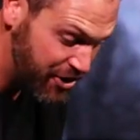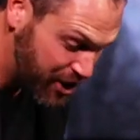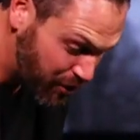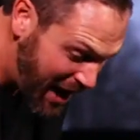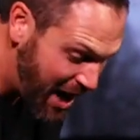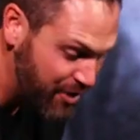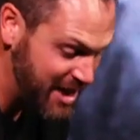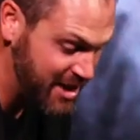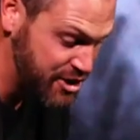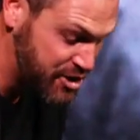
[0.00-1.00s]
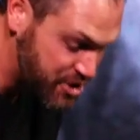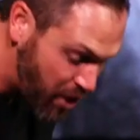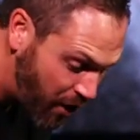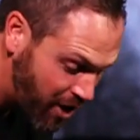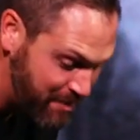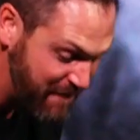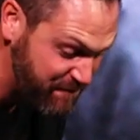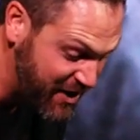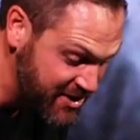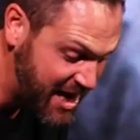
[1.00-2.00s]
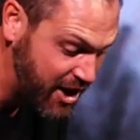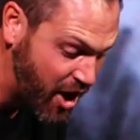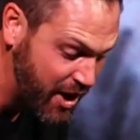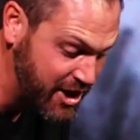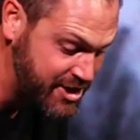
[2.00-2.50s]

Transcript: the ground in a storm that feels like, oh, it could